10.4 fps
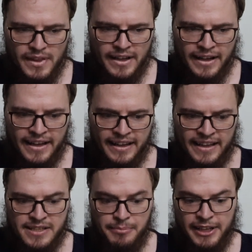
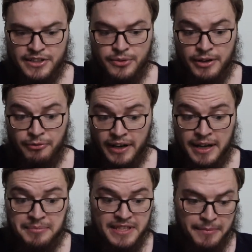It's obligatory for
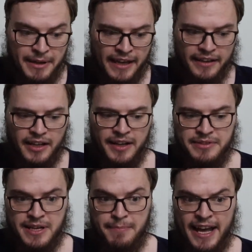him to pay
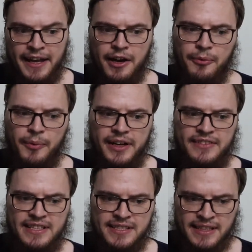to buy her one of
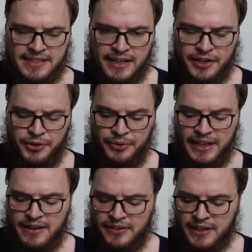these things that are new,
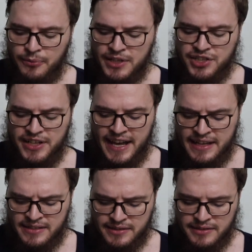even if what she
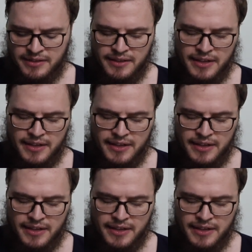has